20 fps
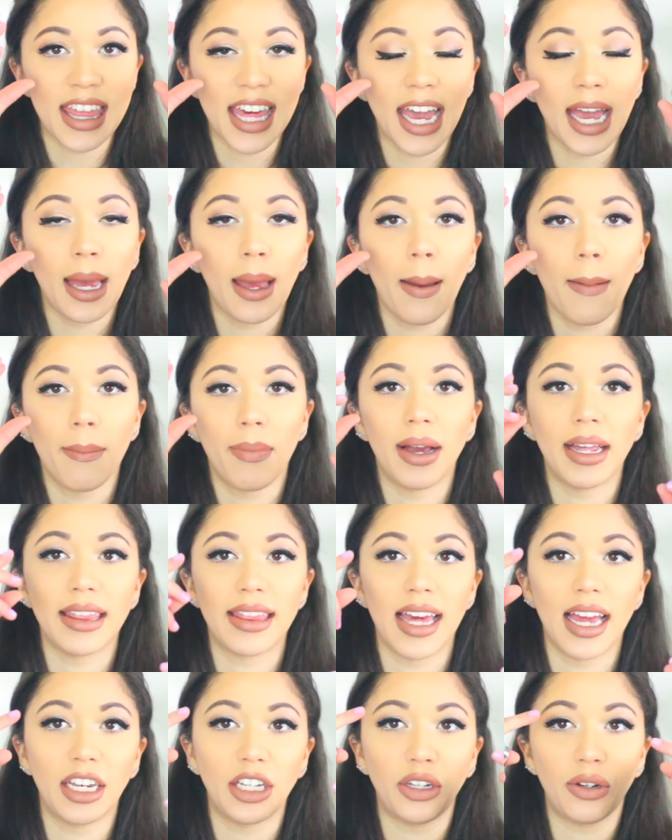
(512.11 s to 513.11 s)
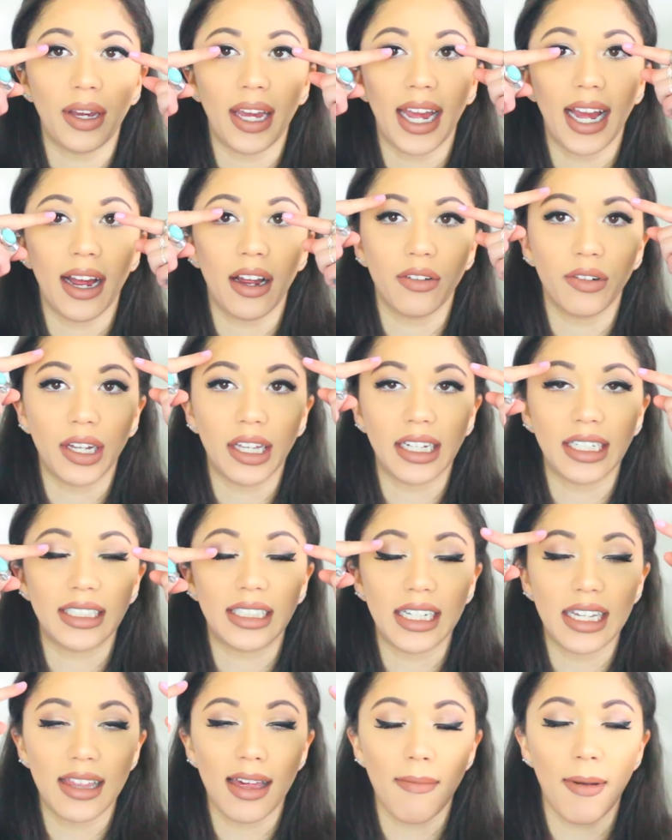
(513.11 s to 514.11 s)
thick but then you can't really
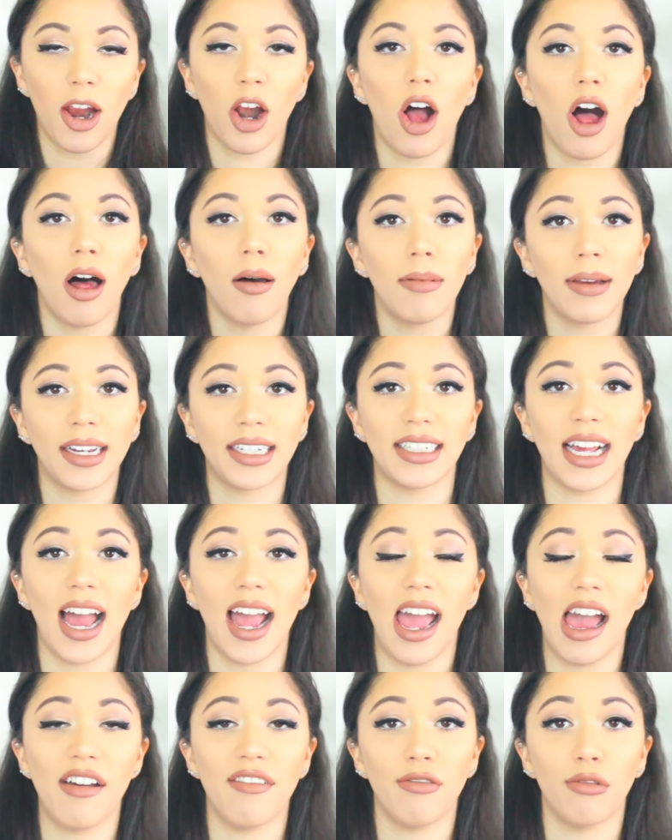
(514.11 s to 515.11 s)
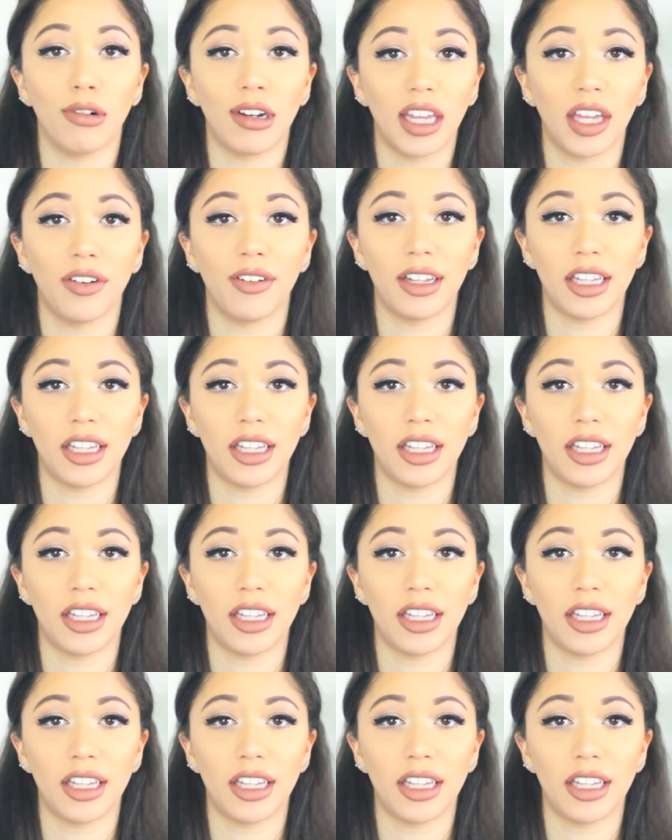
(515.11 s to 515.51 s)
see them at all because I have really